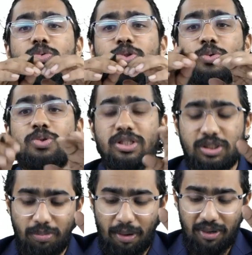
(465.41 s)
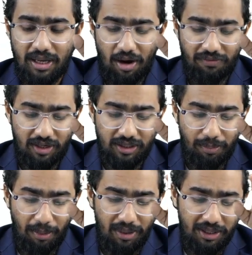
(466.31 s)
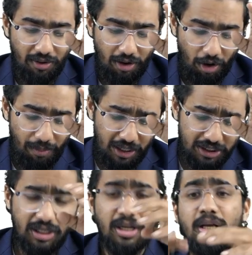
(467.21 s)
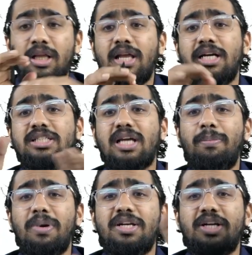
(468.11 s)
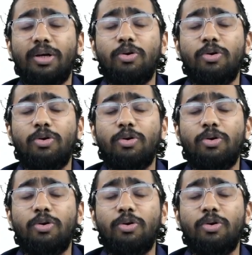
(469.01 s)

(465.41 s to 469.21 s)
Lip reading: So just bubbling, after the bubbling your OMR sheet, that is completed.